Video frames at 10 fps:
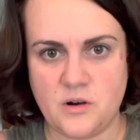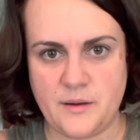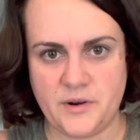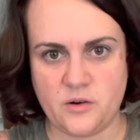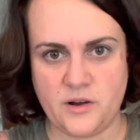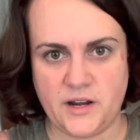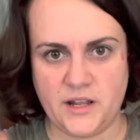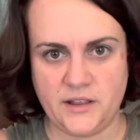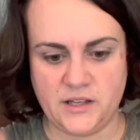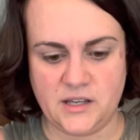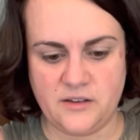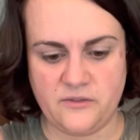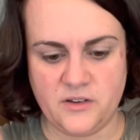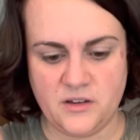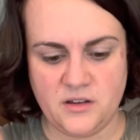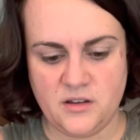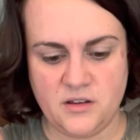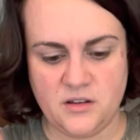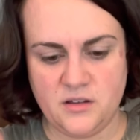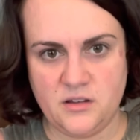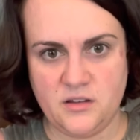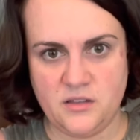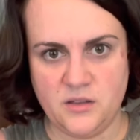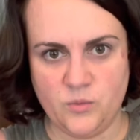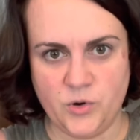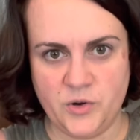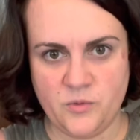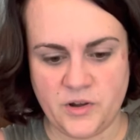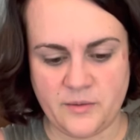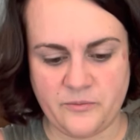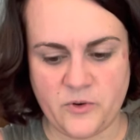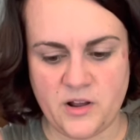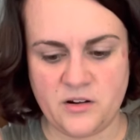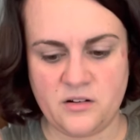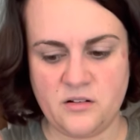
I'm gonna go ahead and leave the wooden one up front